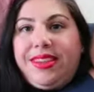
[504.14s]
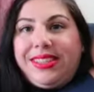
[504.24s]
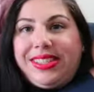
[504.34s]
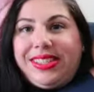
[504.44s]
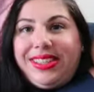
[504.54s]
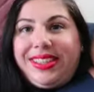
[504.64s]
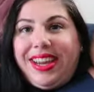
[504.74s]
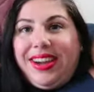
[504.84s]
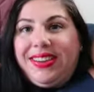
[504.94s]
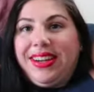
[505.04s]
Just look
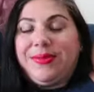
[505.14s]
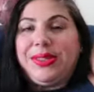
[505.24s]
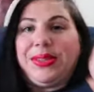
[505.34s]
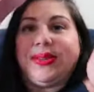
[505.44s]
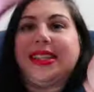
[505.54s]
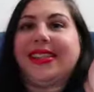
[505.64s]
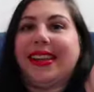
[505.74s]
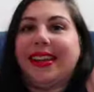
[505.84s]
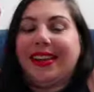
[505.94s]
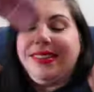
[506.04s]
how, I'm so
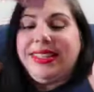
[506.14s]
excited